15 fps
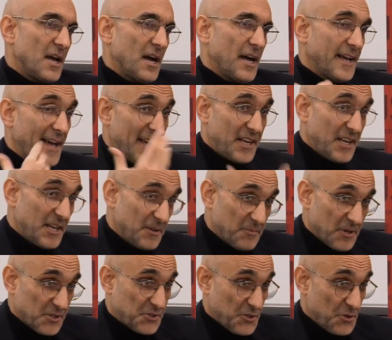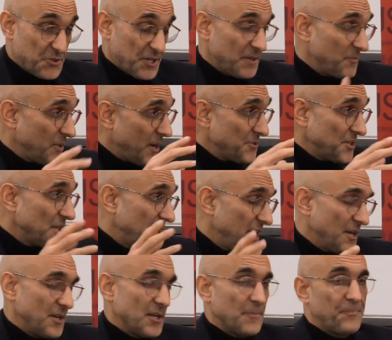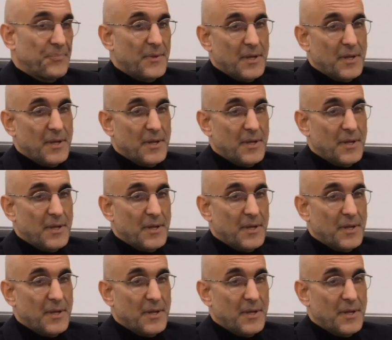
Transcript: I had a surgeon when I was in Kenya,